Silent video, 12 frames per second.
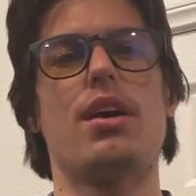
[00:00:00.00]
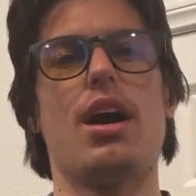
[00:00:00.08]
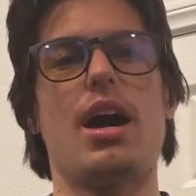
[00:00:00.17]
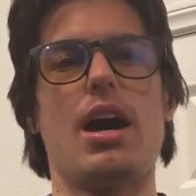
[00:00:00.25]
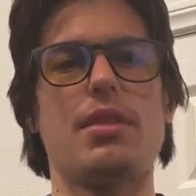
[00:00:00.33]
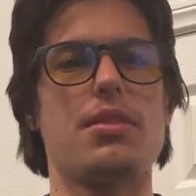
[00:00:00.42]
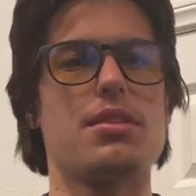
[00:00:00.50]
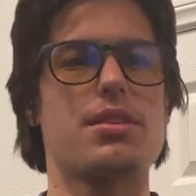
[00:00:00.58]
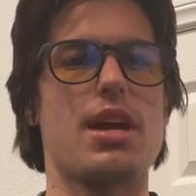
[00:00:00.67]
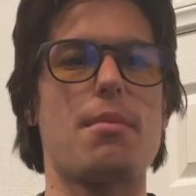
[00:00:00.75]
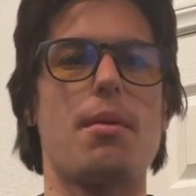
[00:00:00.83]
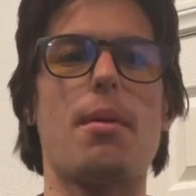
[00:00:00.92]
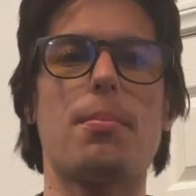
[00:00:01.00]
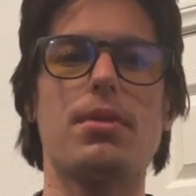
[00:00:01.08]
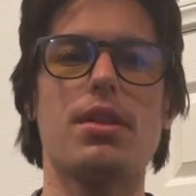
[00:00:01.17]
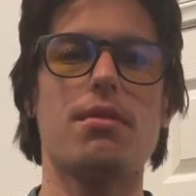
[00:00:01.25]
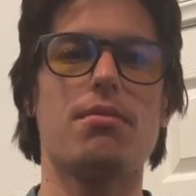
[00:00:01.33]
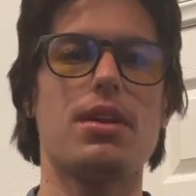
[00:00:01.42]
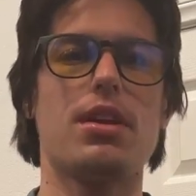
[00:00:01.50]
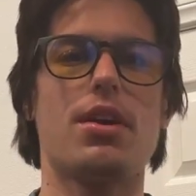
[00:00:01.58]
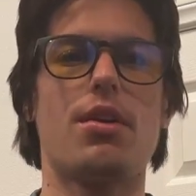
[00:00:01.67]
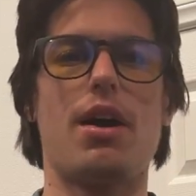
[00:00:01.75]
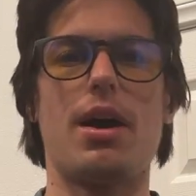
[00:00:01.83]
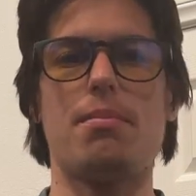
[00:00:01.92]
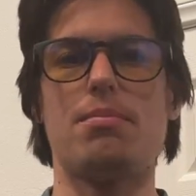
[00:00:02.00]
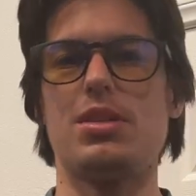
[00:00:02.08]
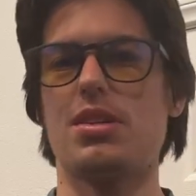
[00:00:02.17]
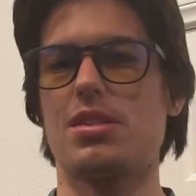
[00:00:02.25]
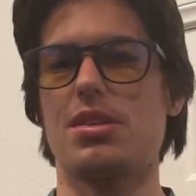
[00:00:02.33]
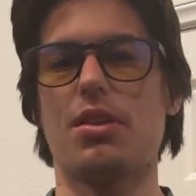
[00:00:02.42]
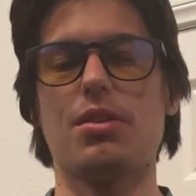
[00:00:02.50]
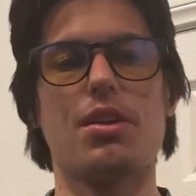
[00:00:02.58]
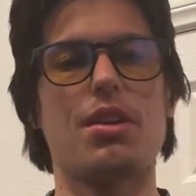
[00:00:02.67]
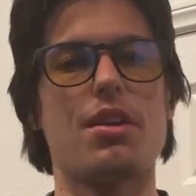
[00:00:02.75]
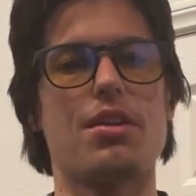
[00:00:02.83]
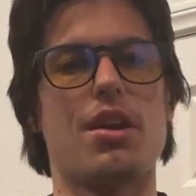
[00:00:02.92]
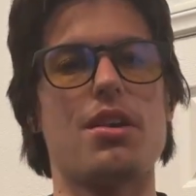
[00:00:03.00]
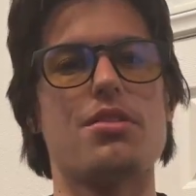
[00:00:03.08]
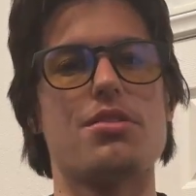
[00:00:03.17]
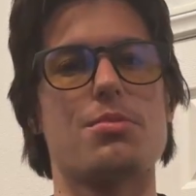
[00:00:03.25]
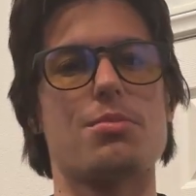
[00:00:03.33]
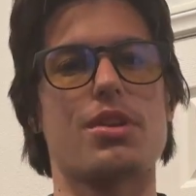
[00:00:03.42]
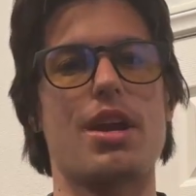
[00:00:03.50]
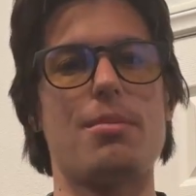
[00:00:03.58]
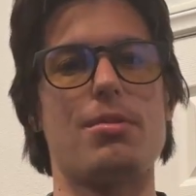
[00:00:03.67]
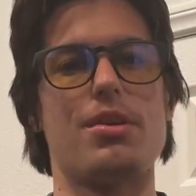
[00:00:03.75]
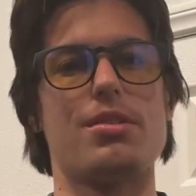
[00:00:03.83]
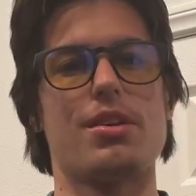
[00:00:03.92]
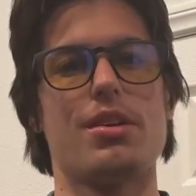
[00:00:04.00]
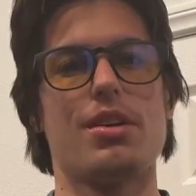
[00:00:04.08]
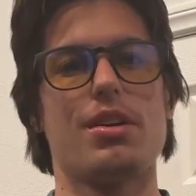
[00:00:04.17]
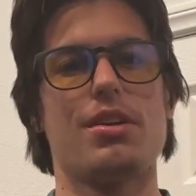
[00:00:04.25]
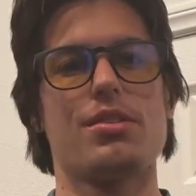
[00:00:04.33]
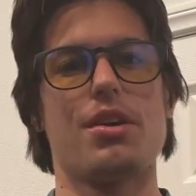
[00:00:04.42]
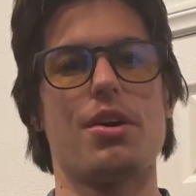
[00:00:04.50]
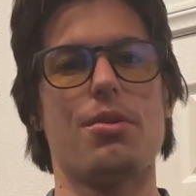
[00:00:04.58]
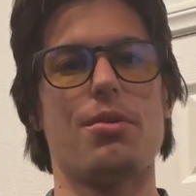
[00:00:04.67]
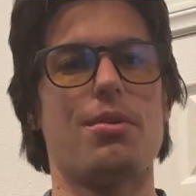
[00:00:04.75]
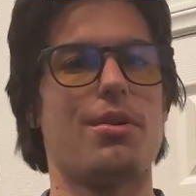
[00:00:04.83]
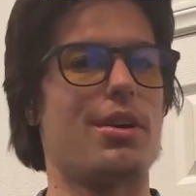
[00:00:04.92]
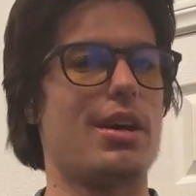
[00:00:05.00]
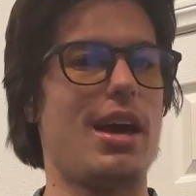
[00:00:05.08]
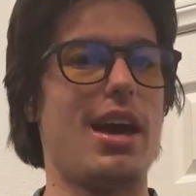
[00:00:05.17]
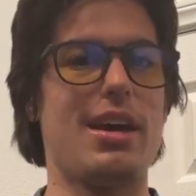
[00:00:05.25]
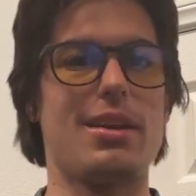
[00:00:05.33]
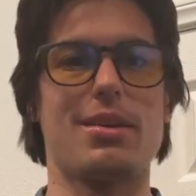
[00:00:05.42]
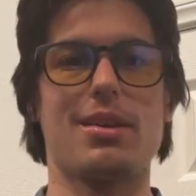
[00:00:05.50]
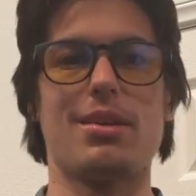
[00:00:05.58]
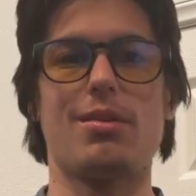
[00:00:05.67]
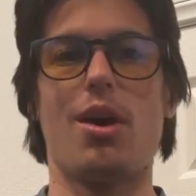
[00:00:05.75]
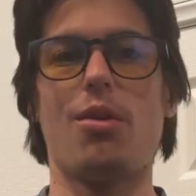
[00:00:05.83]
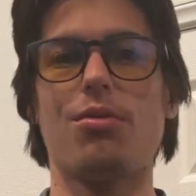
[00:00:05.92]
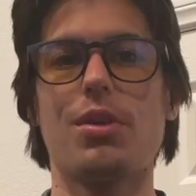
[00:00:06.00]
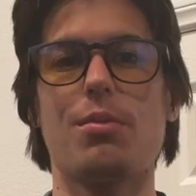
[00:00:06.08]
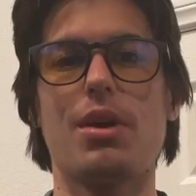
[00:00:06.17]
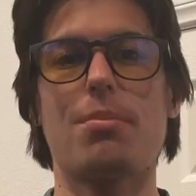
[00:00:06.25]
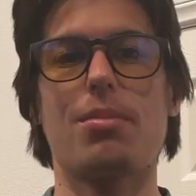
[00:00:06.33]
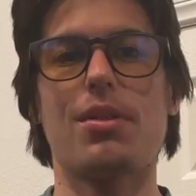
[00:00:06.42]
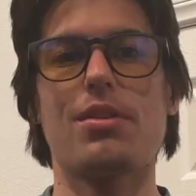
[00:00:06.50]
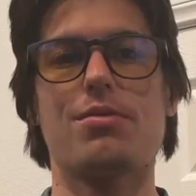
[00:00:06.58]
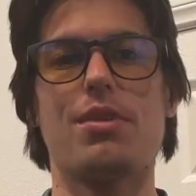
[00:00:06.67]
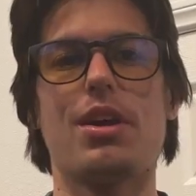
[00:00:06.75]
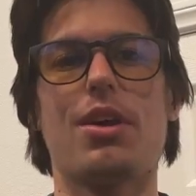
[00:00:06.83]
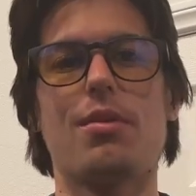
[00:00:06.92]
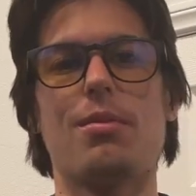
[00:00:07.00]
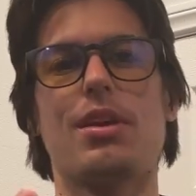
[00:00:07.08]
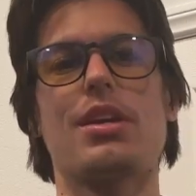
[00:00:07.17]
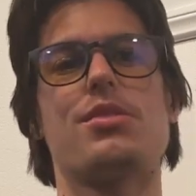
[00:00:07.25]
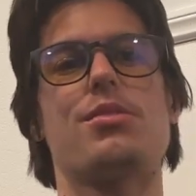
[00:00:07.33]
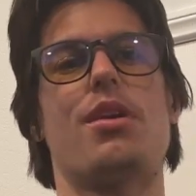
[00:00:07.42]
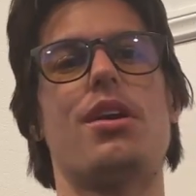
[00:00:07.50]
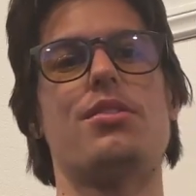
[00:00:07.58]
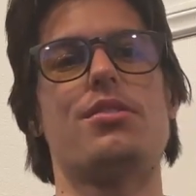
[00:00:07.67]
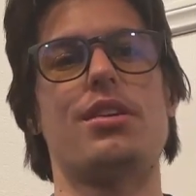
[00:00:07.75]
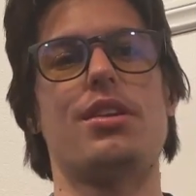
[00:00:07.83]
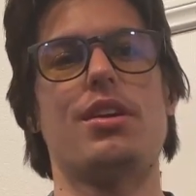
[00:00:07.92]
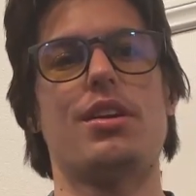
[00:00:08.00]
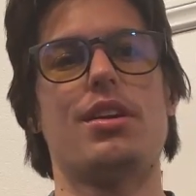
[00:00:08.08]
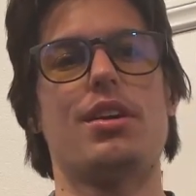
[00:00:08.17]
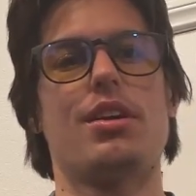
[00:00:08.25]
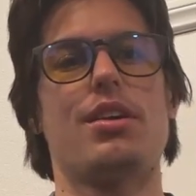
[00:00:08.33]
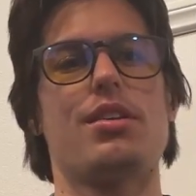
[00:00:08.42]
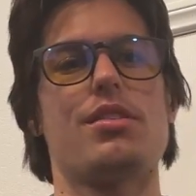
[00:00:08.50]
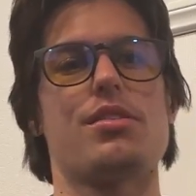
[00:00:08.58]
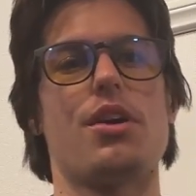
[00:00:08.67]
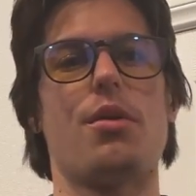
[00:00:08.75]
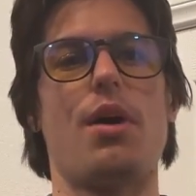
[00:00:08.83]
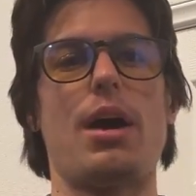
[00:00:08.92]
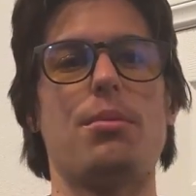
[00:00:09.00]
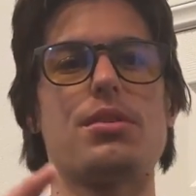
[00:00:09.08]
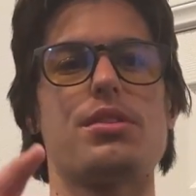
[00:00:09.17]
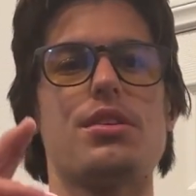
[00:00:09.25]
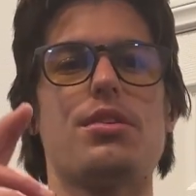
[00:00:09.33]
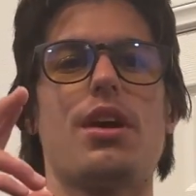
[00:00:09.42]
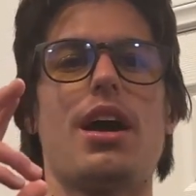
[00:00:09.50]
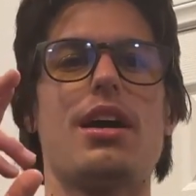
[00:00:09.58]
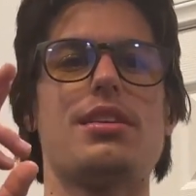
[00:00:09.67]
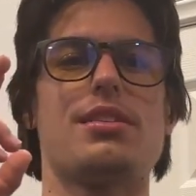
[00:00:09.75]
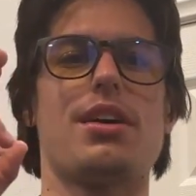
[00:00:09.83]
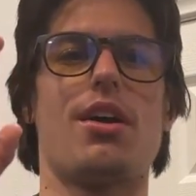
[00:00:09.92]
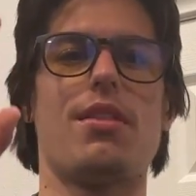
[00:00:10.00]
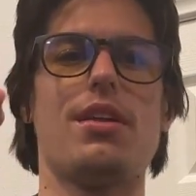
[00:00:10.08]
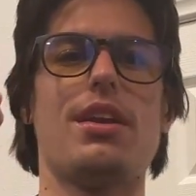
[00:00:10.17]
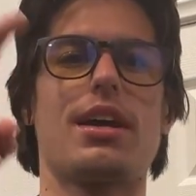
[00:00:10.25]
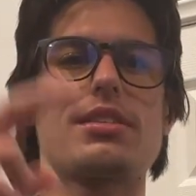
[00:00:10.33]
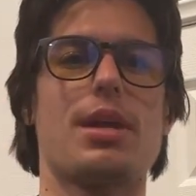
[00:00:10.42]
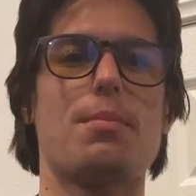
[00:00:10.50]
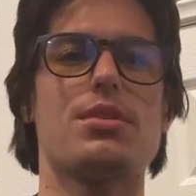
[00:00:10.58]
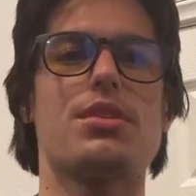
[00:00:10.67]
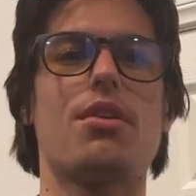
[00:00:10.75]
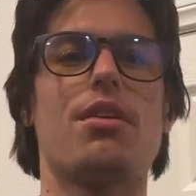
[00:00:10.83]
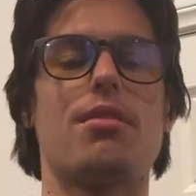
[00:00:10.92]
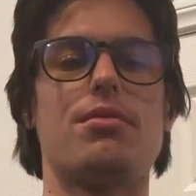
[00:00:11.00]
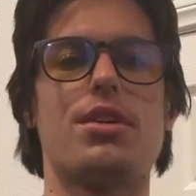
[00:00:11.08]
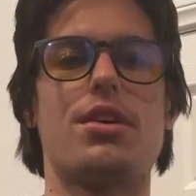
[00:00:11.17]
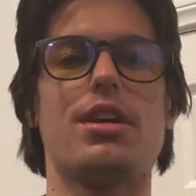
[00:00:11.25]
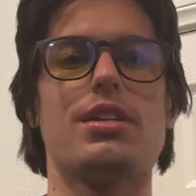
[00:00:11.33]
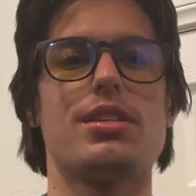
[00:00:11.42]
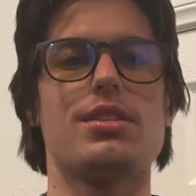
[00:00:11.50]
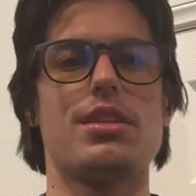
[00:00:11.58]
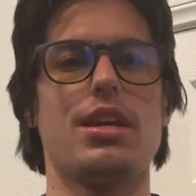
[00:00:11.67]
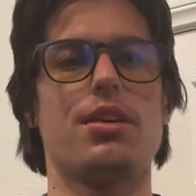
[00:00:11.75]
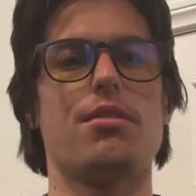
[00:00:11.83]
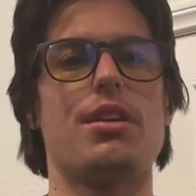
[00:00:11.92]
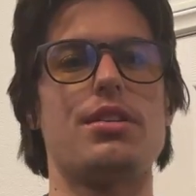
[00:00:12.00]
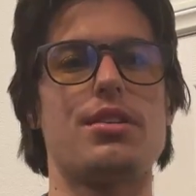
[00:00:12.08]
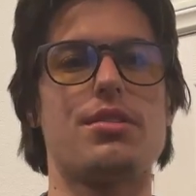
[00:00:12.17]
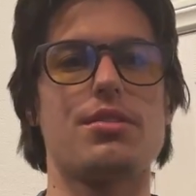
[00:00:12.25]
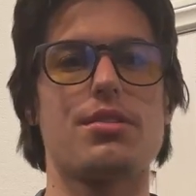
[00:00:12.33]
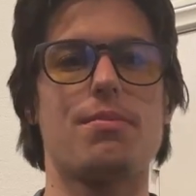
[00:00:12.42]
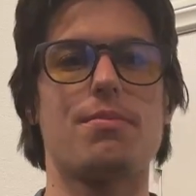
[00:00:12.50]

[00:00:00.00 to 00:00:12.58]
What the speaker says: At this time I'm uploading the video, I'm just a little under 100 subscribers. So, hey, hopefully we upload this video and we get to 100. So, I will see you guys on the next episode of Journey to Sneaker Riches.